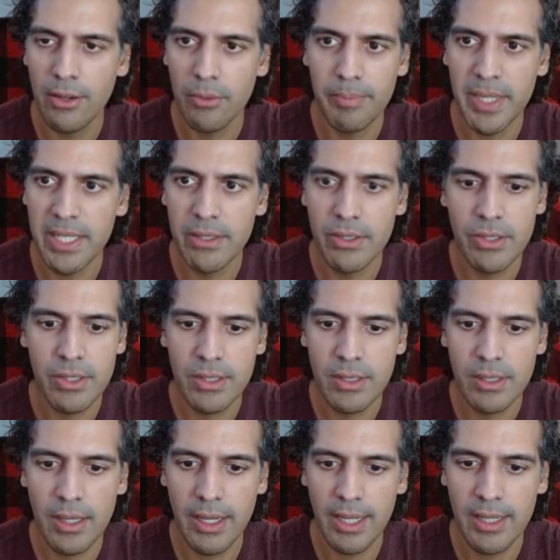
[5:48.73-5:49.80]
bits,
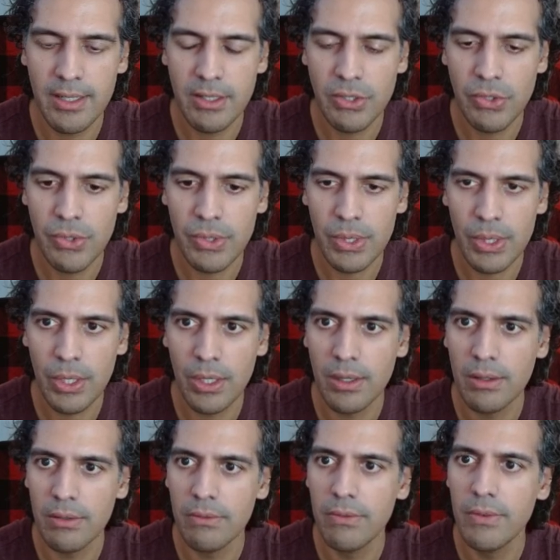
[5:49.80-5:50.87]
I guess,
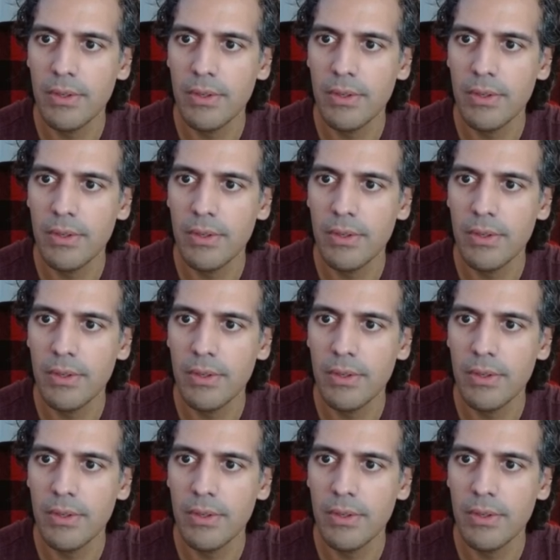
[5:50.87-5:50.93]
of